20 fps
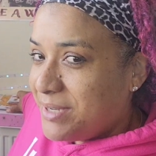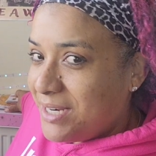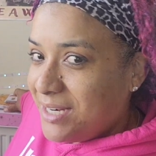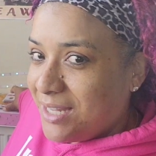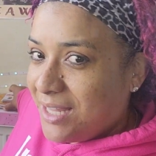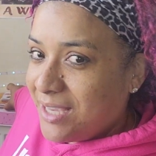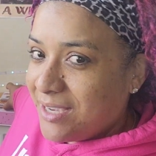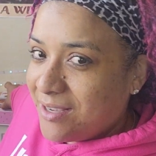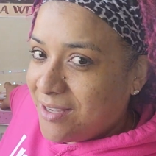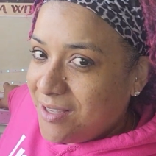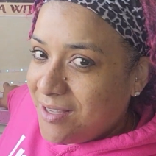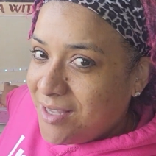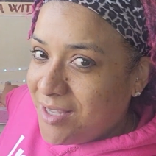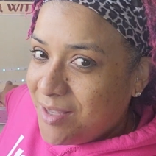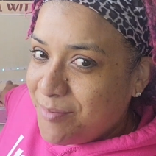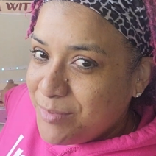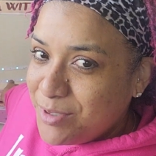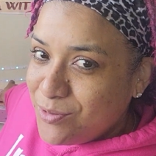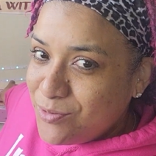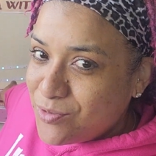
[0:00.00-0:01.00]
me, like,
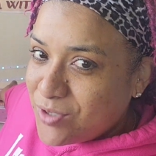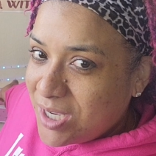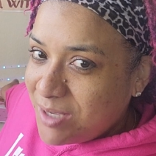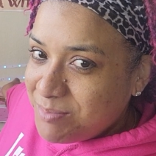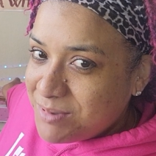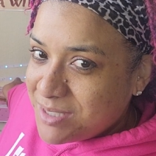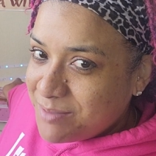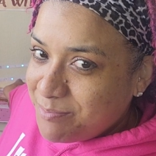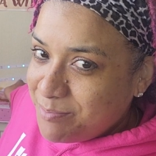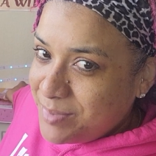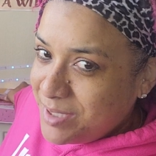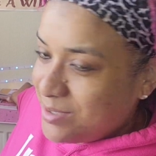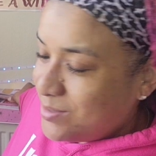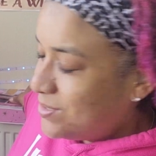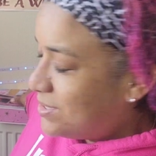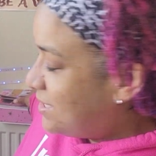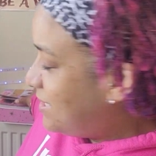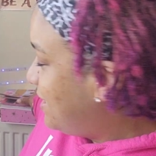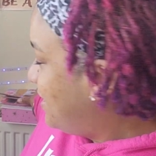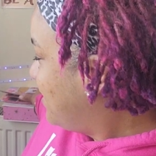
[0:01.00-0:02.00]
um, you dropped some
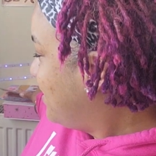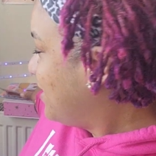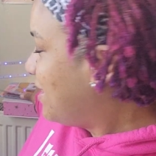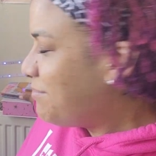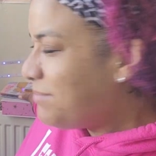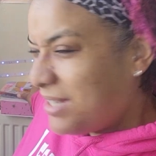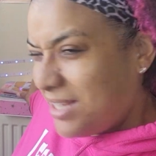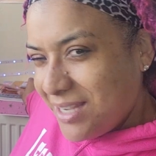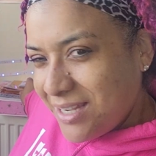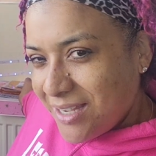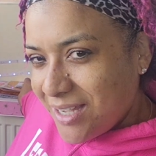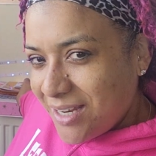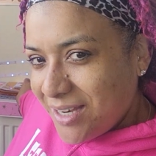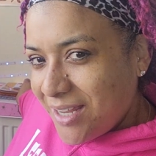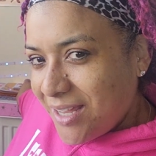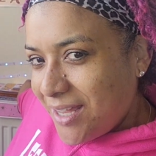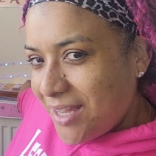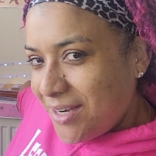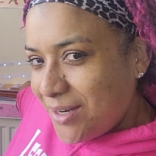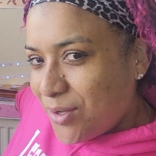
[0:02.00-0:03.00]
bills here. I'm like, I,
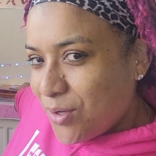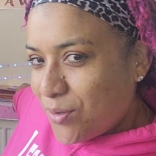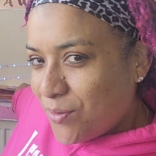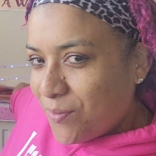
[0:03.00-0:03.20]
I know.